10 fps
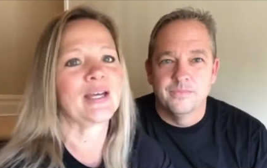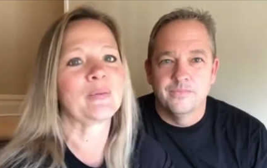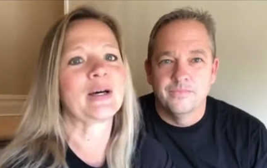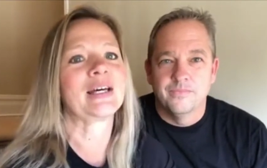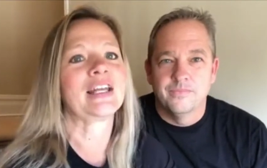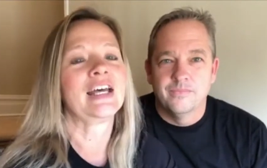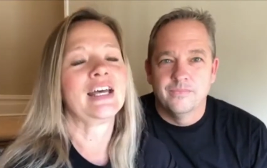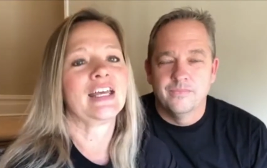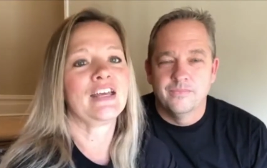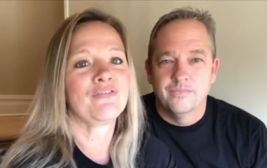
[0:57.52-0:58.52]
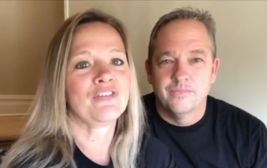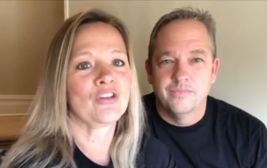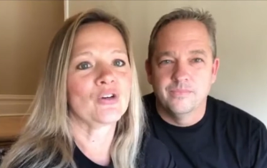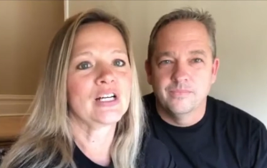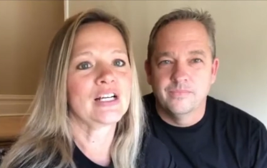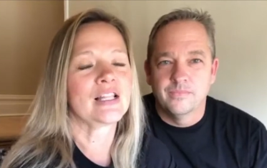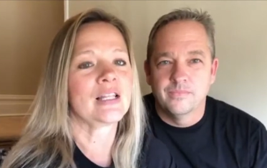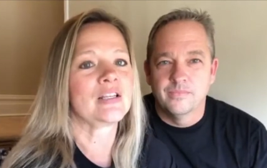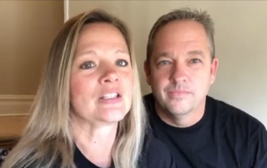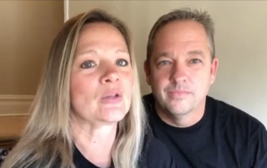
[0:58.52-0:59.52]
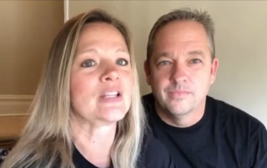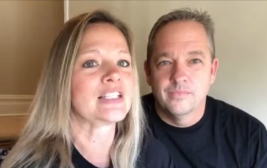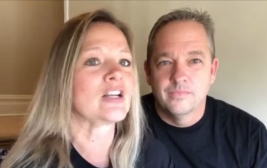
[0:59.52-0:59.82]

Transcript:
Speaker 1: but if you're, so let's talk